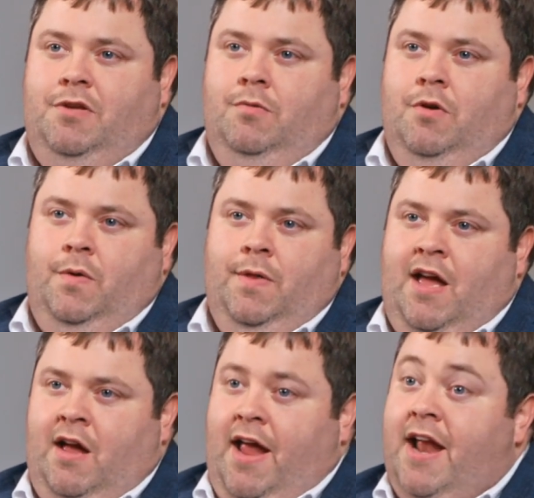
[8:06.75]
you work with
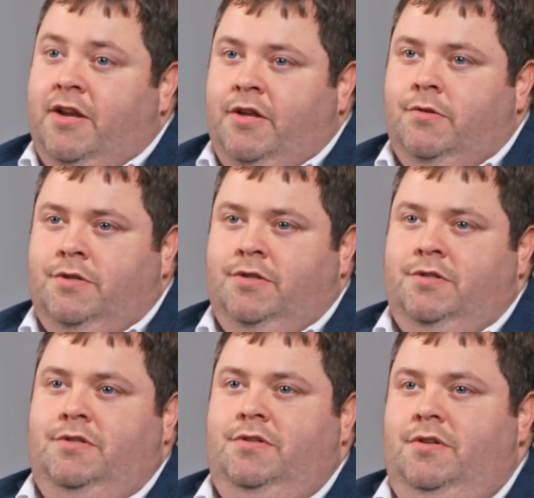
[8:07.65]
our end
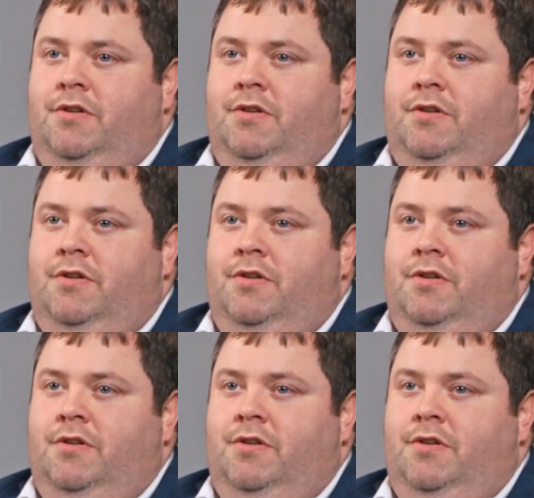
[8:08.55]
users,